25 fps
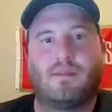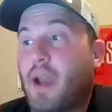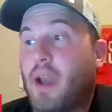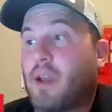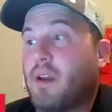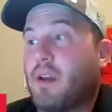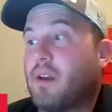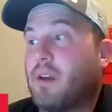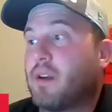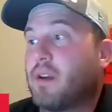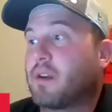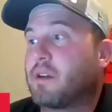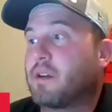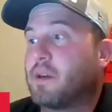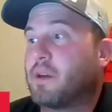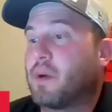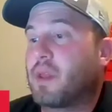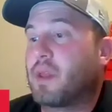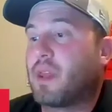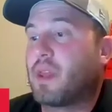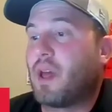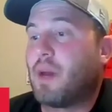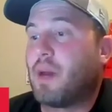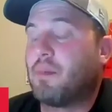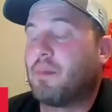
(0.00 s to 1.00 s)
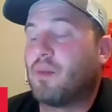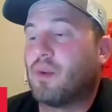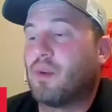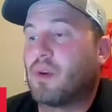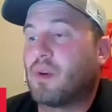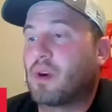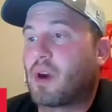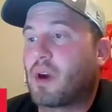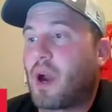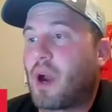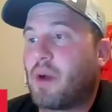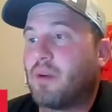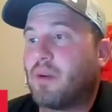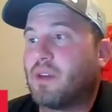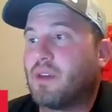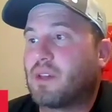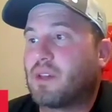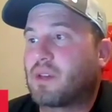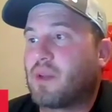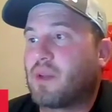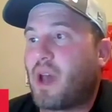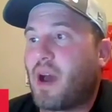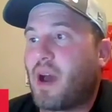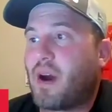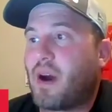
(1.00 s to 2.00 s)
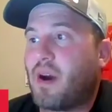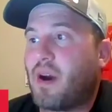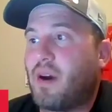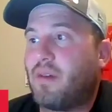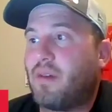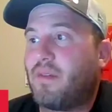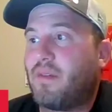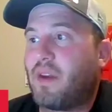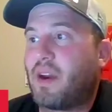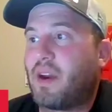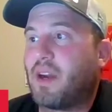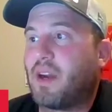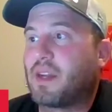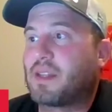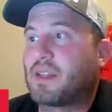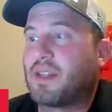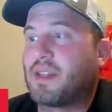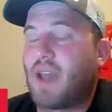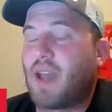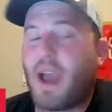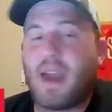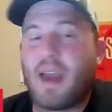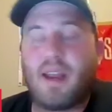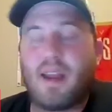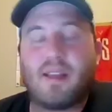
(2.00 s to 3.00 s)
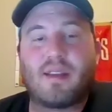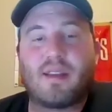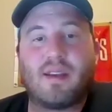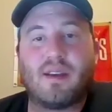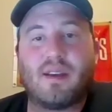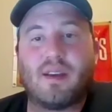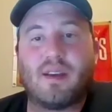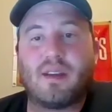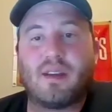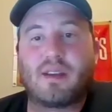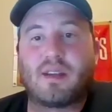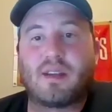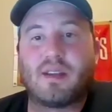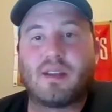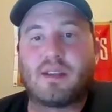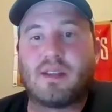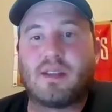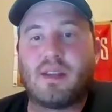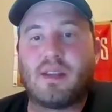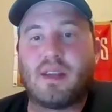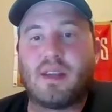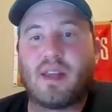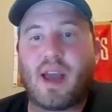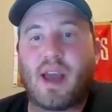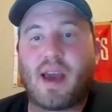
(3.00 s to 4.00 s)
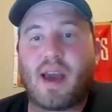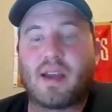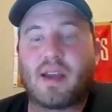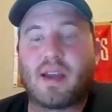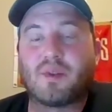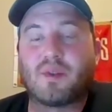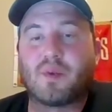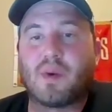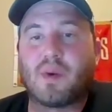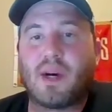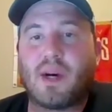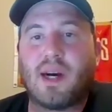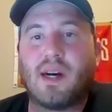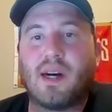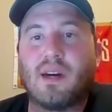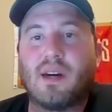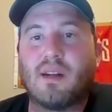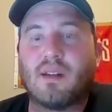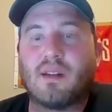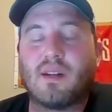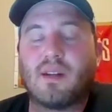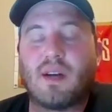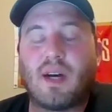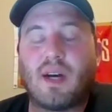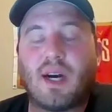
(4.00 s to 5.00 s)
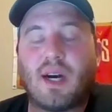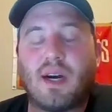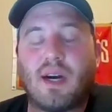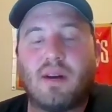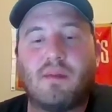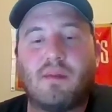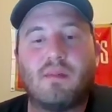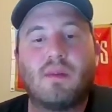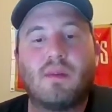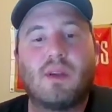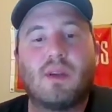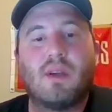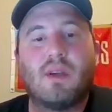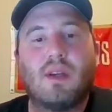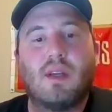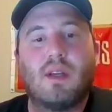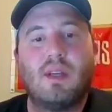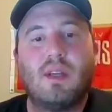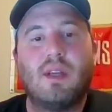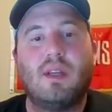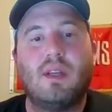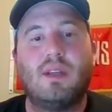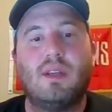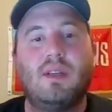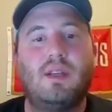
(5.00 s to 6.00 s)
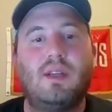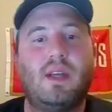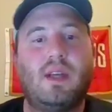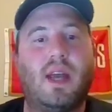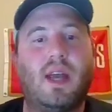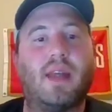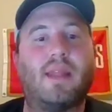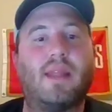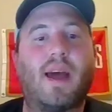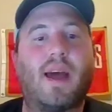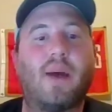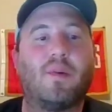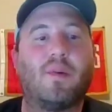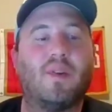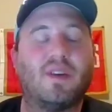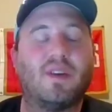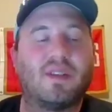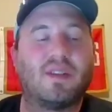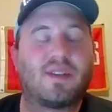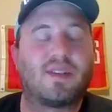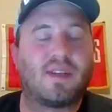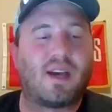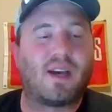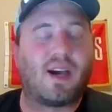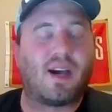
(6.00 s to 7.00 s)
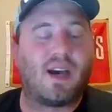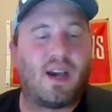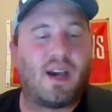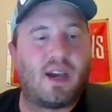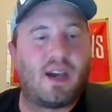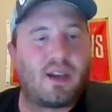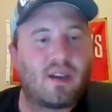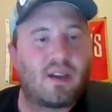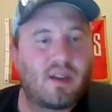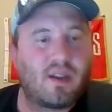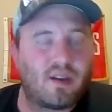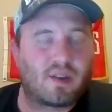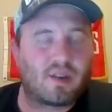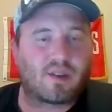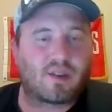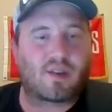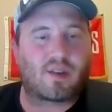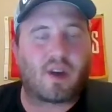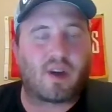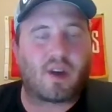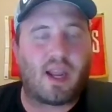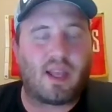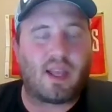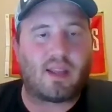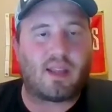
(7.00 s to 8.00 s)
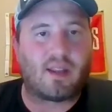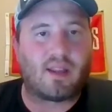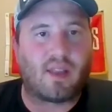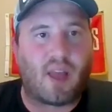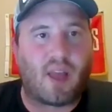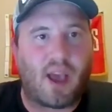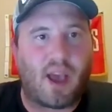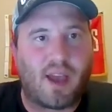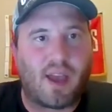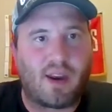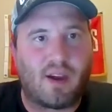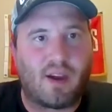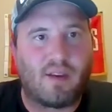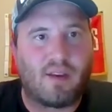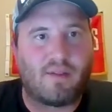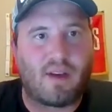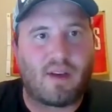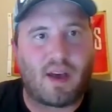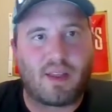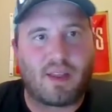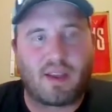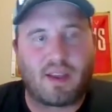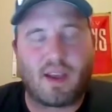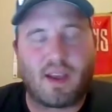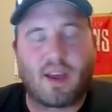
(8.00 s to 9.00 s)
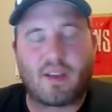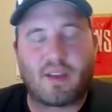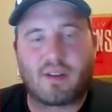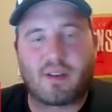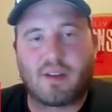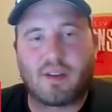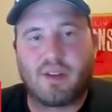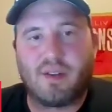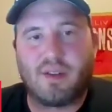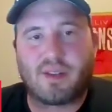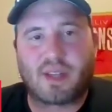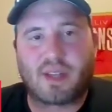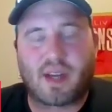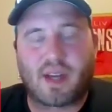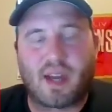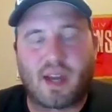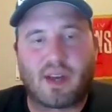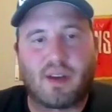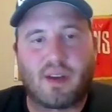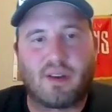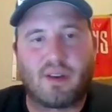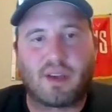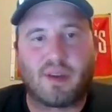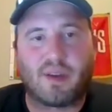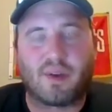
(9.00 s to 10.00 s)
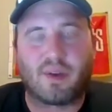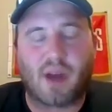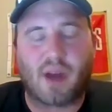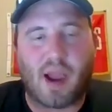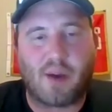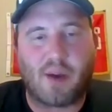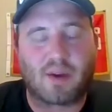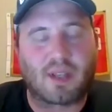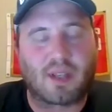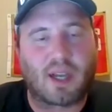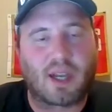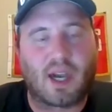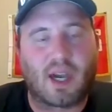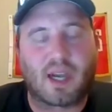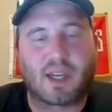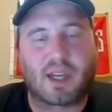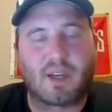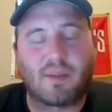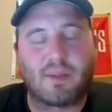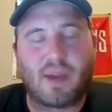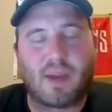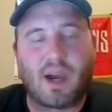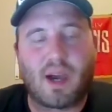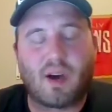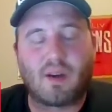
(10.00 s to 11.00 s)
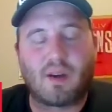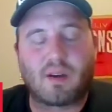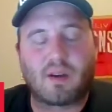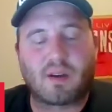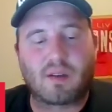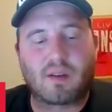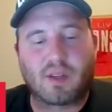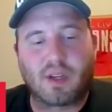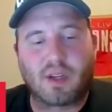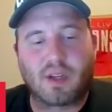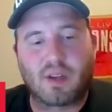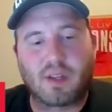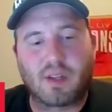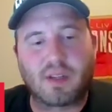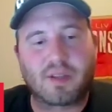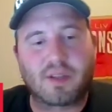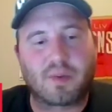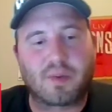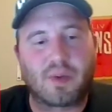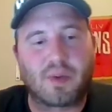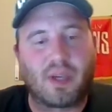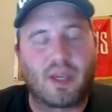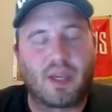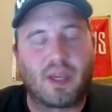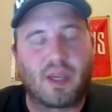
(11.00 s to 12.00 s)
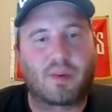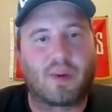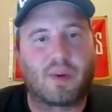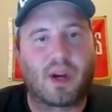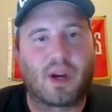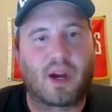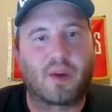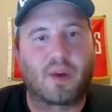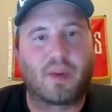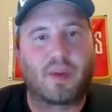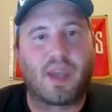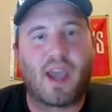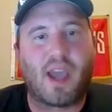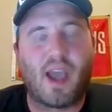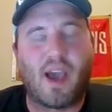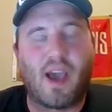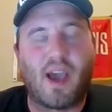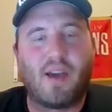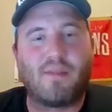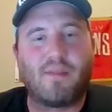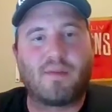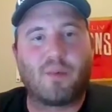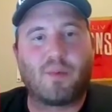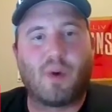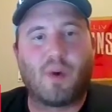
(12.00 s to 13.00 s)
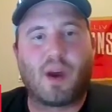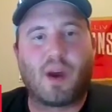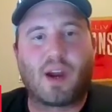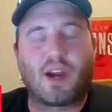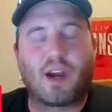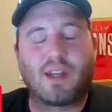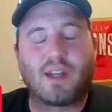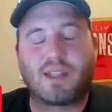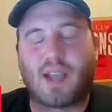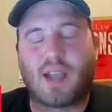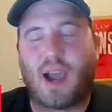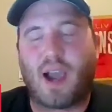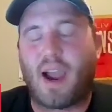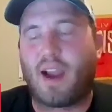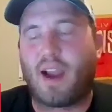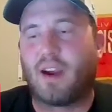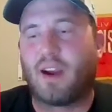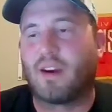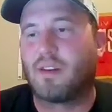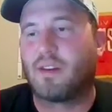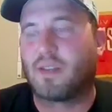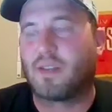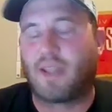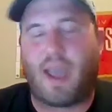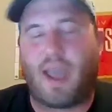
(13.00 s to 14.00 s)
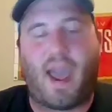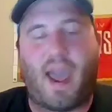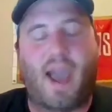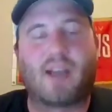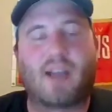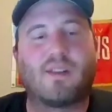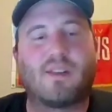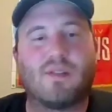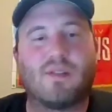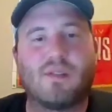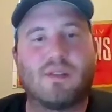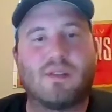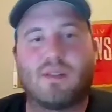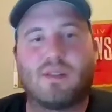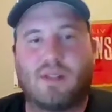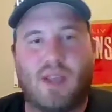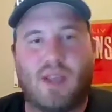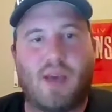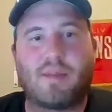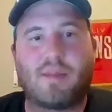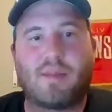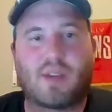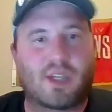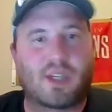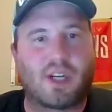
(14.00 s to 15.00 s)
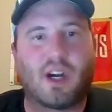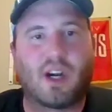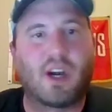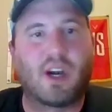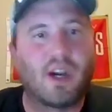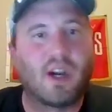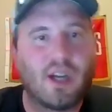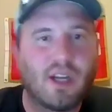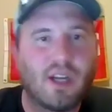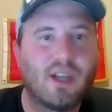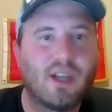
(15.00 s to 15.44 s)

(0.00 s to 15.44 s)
couldn't agree with that more. I was very excited to see that as well. And that was great in light of the other news that I know you and I were talking about earlier this week, where we have our entire tackle depth chart